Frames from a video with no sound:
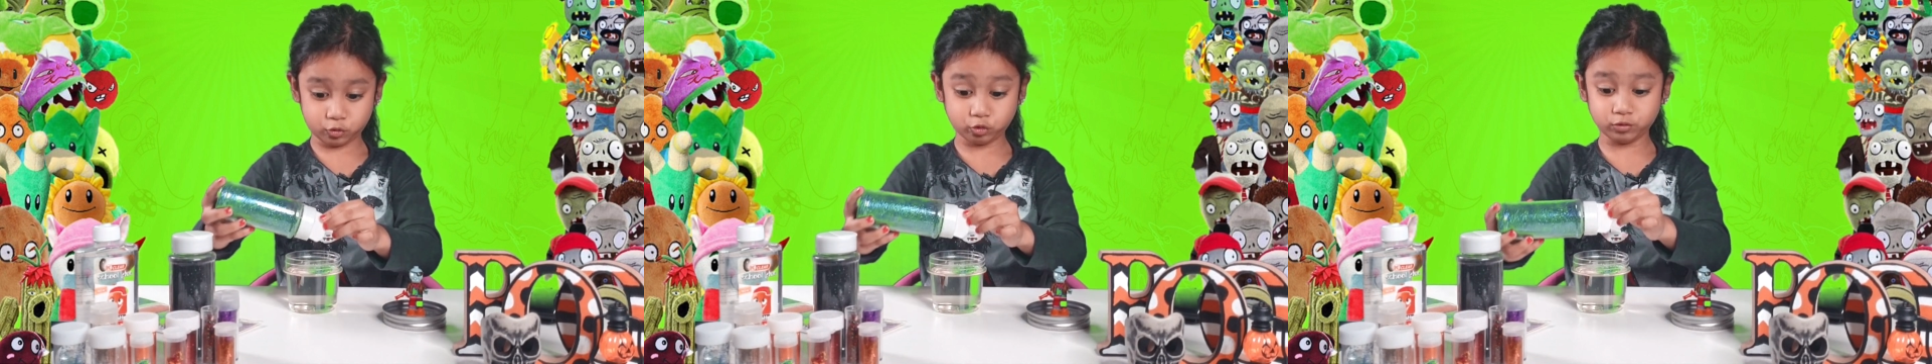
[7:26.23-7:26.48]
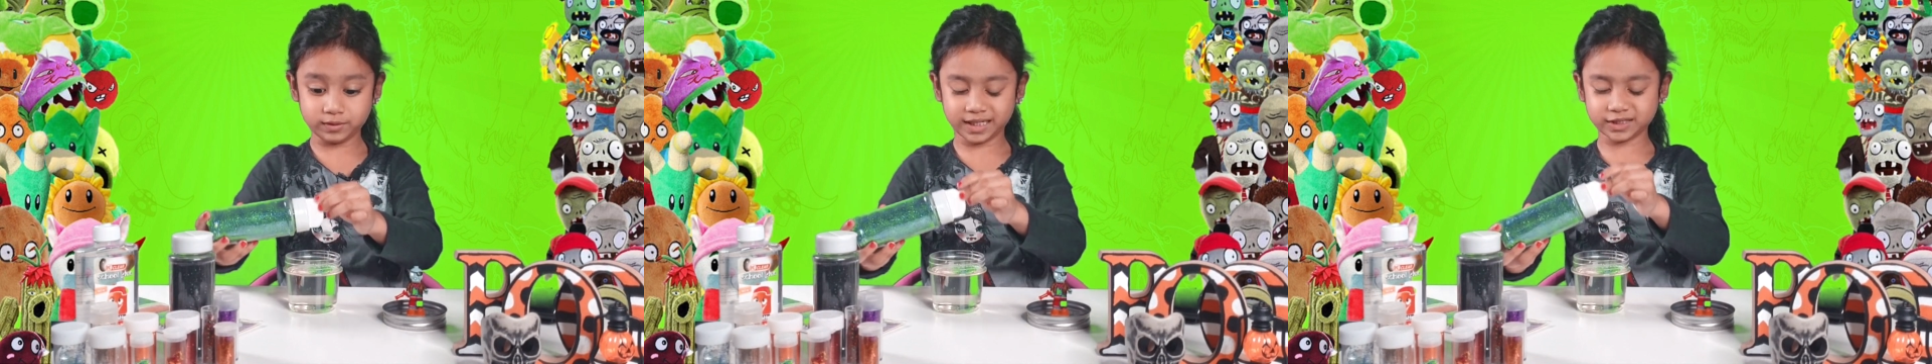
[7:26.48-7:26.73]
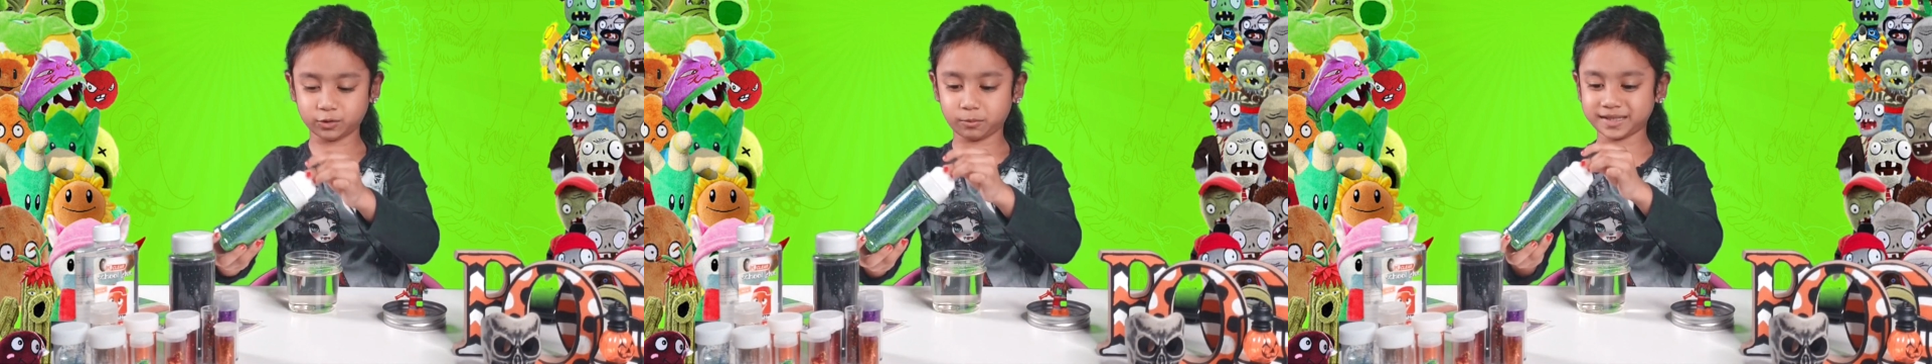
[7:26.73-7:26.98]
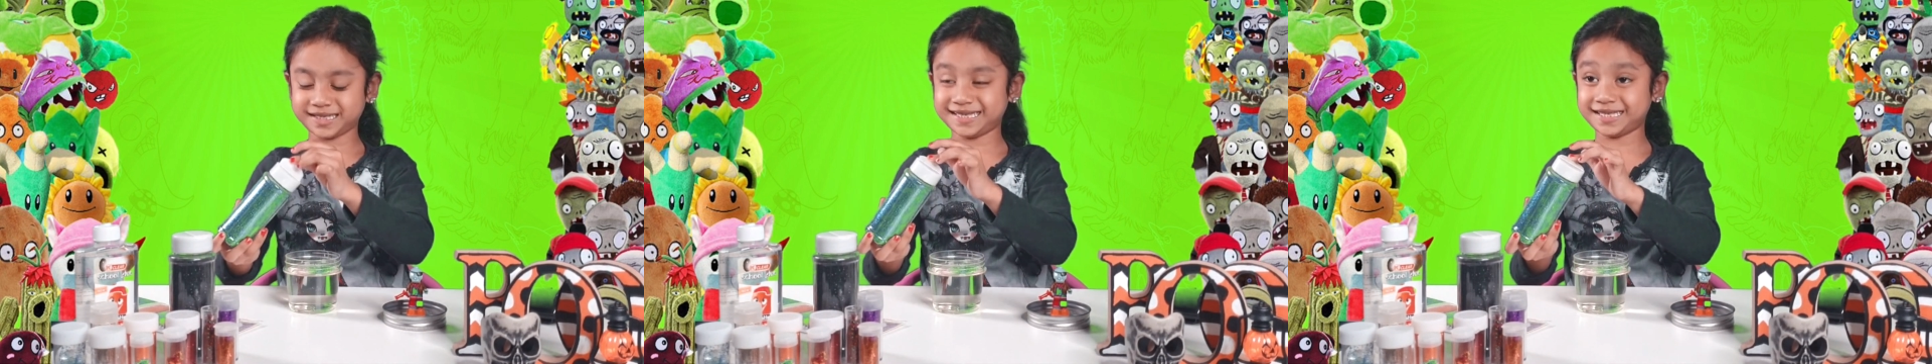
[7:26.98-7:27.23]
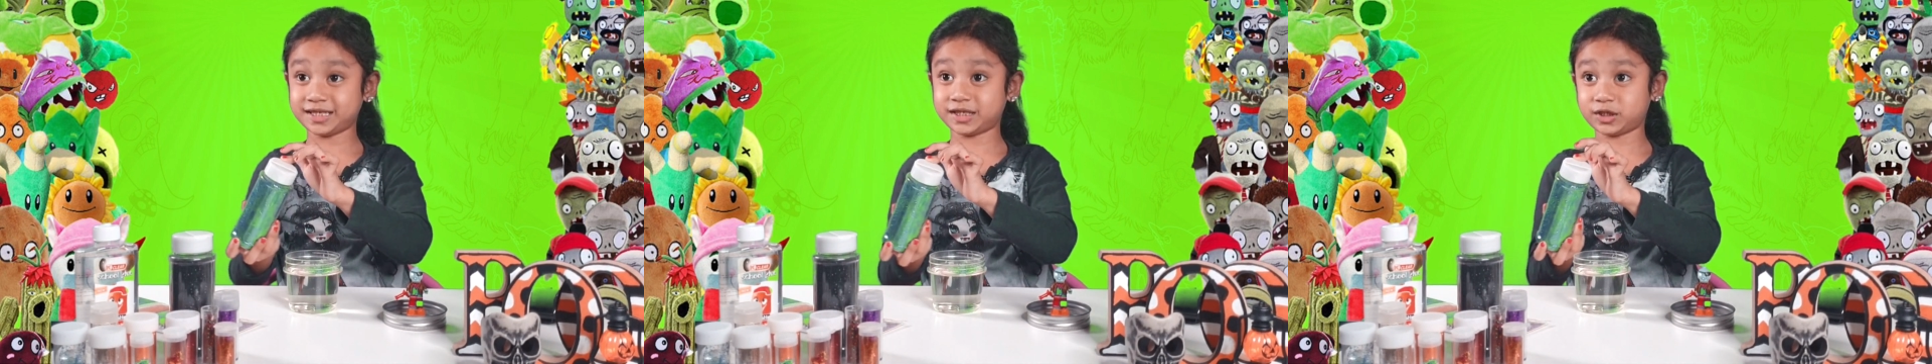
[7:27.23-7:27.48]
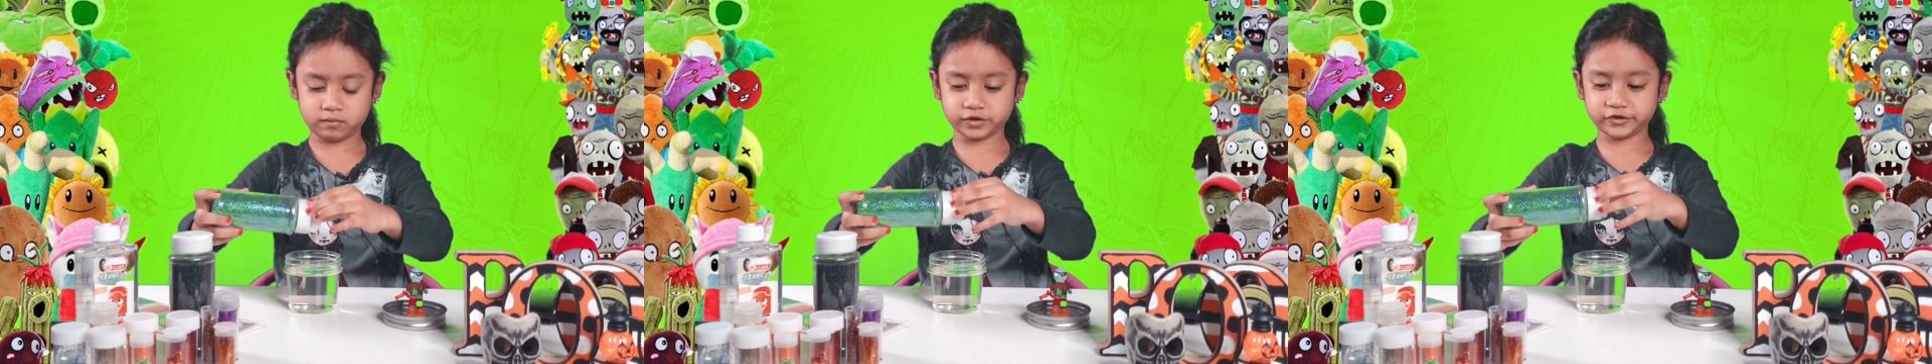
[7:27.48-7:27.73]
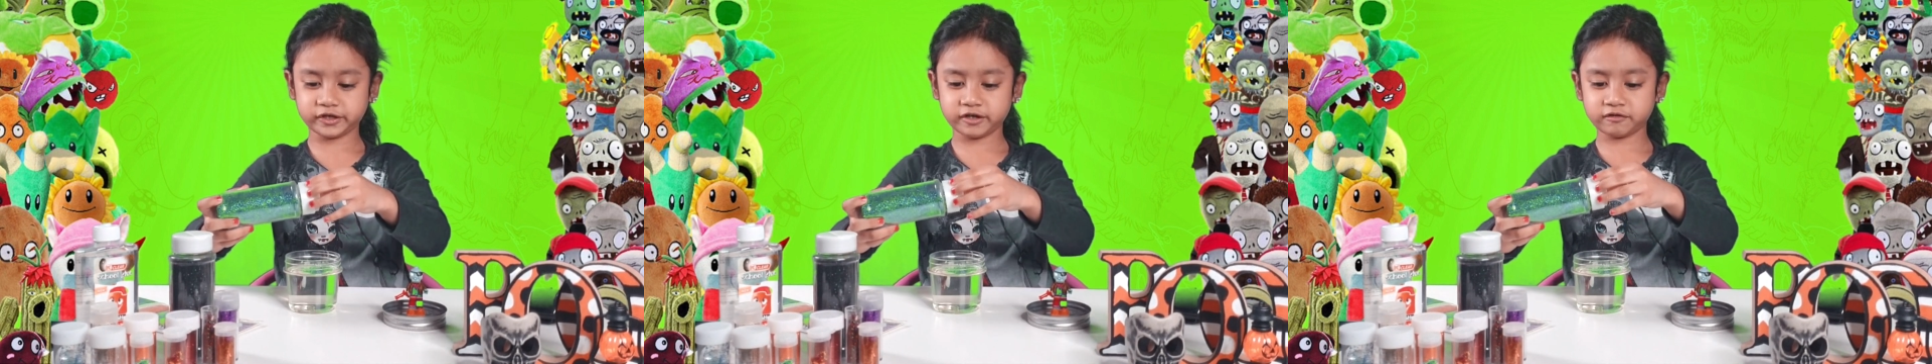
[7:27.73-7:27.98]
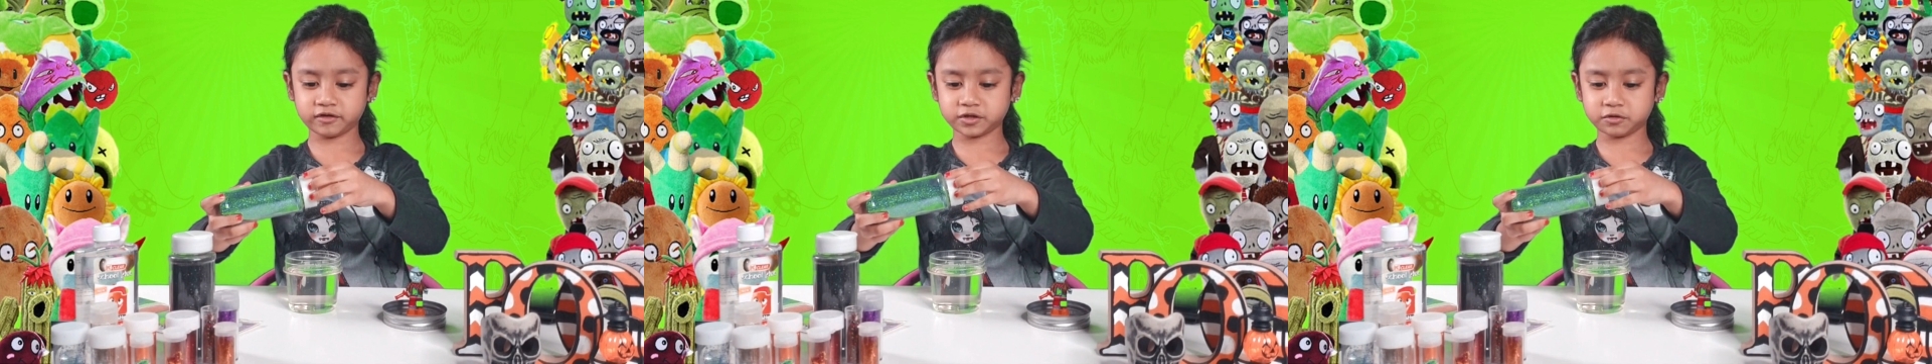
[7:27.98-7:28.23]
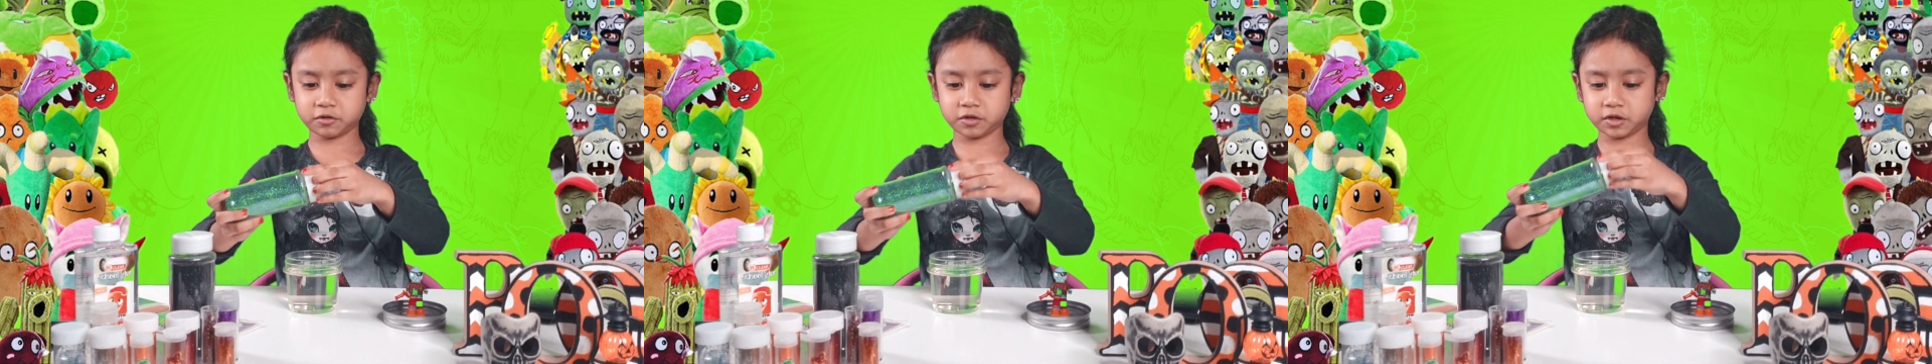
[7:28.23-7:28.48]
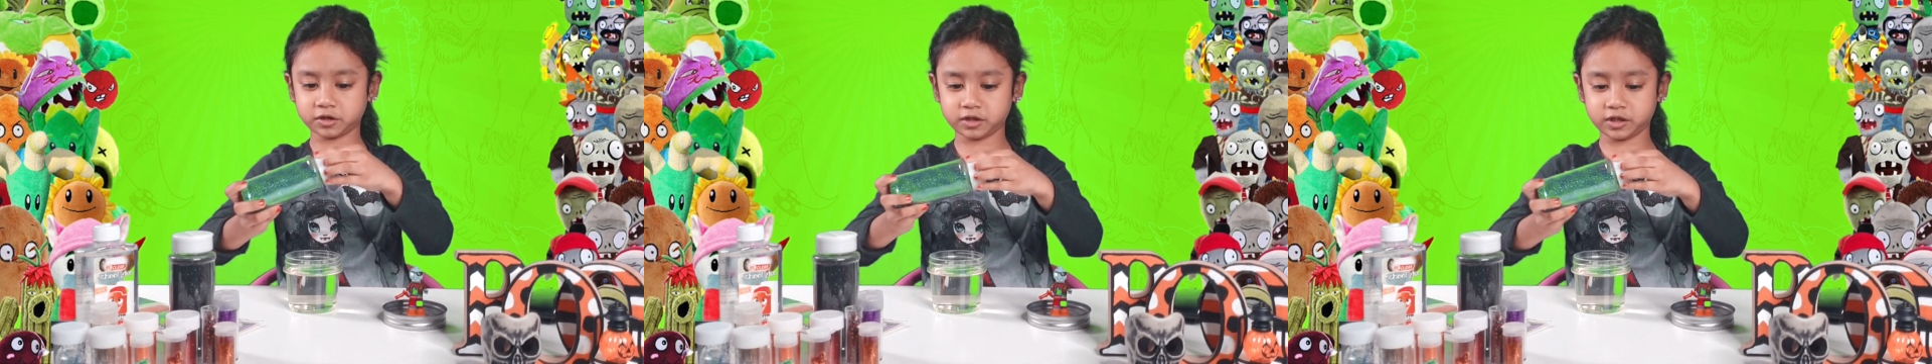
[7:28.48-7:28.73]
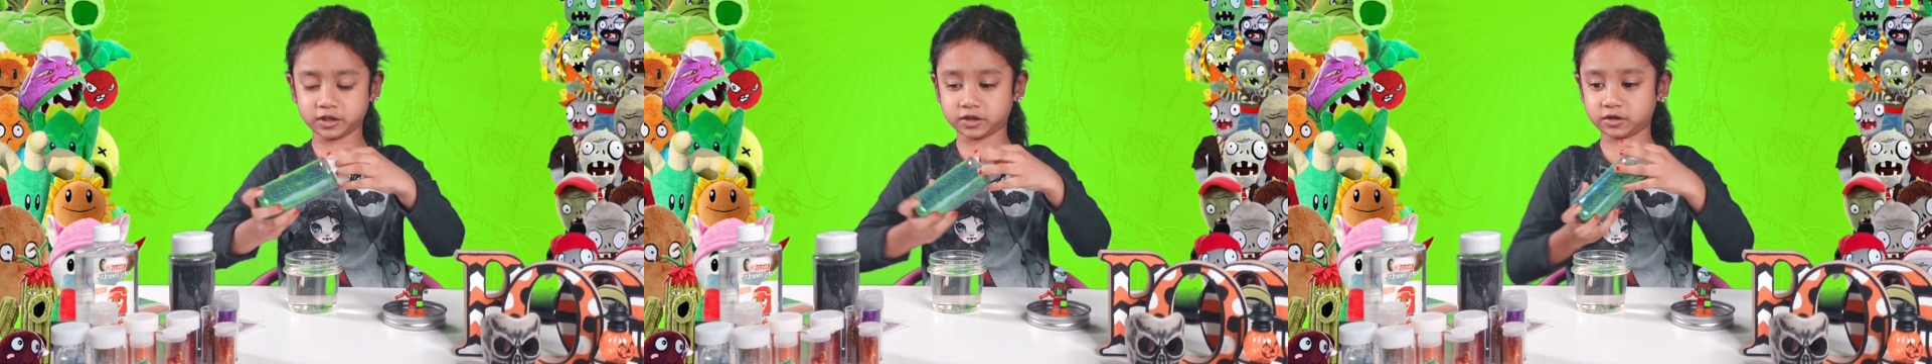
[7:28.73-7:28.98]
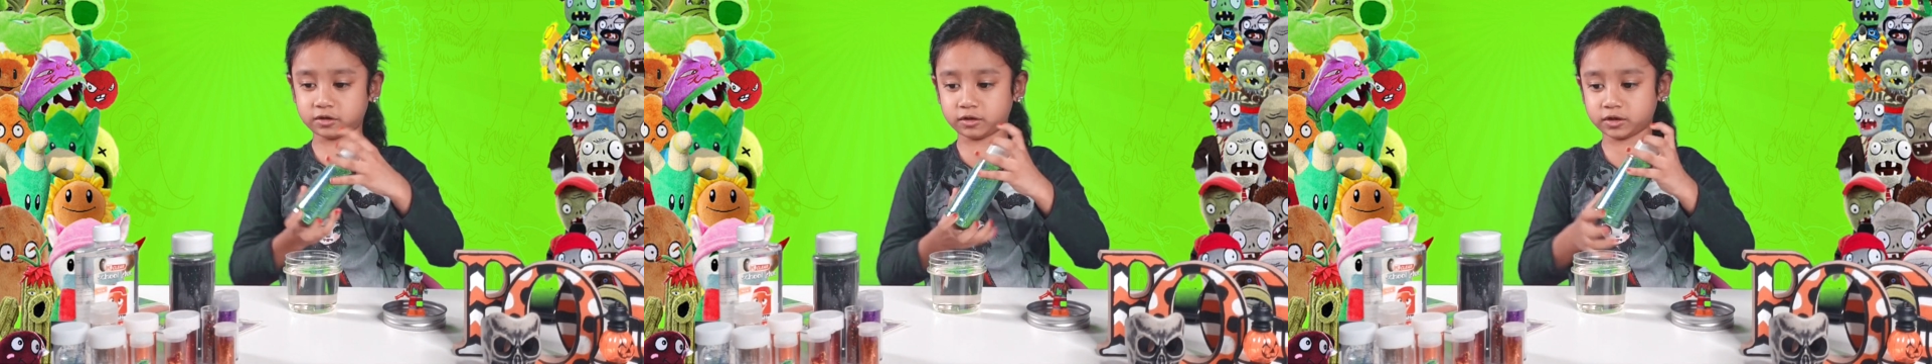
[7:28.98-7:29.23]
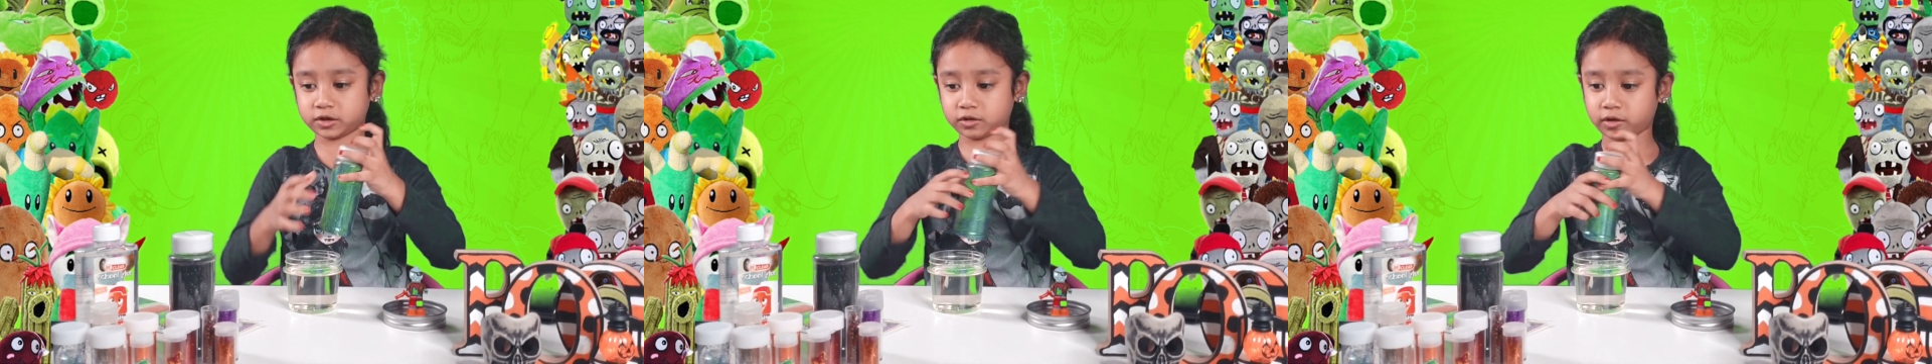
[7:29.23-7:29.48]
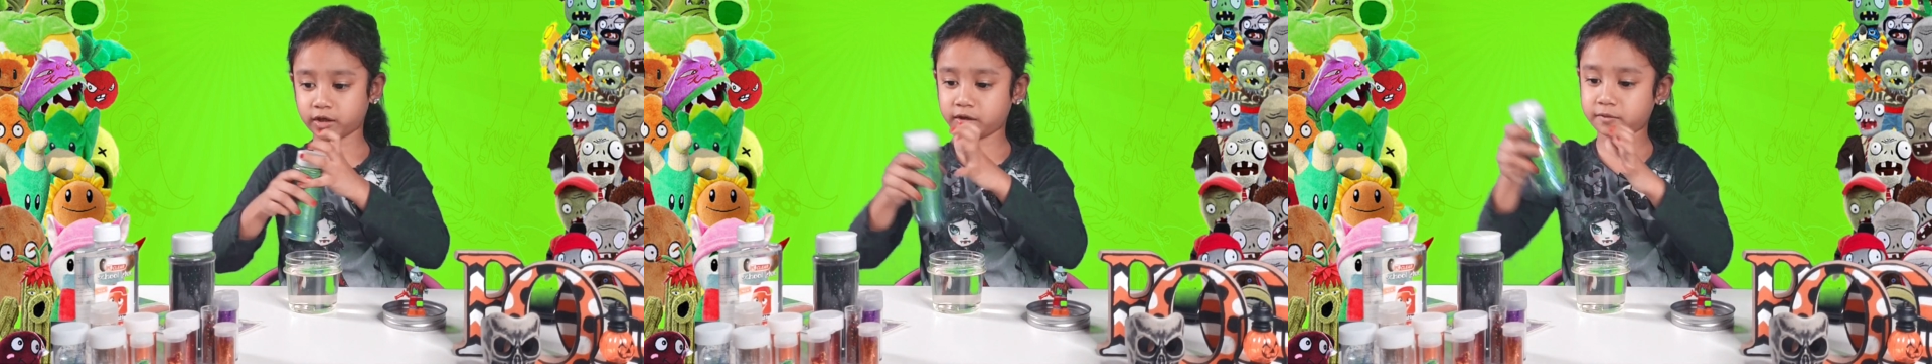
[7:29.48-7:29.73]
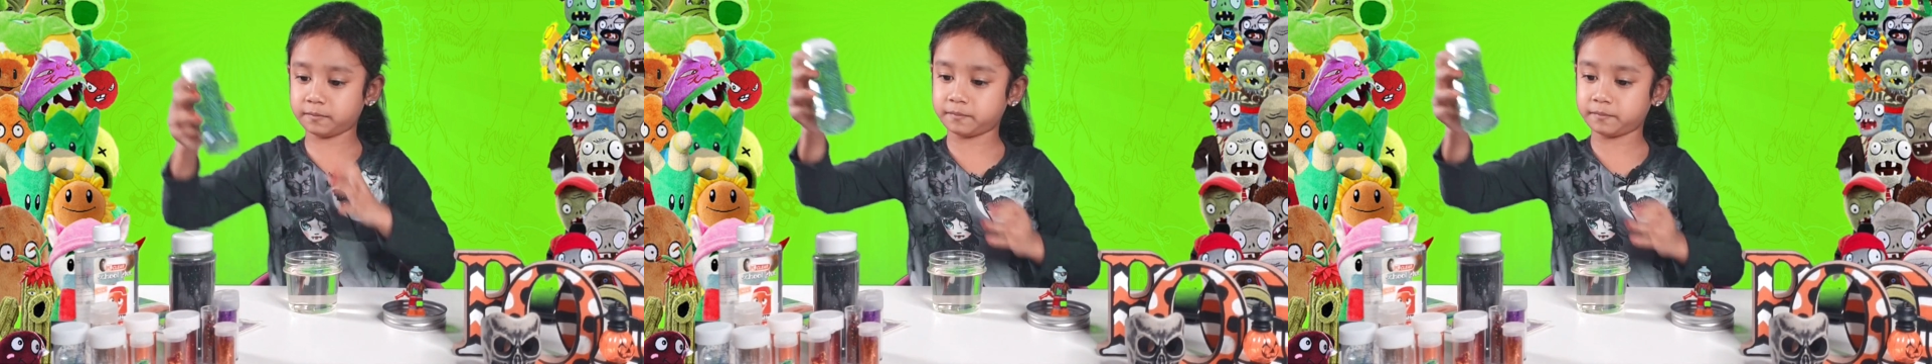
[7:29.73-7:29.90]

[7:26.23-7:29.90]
Ooh, that's too much. Be generous or the glitter is okay.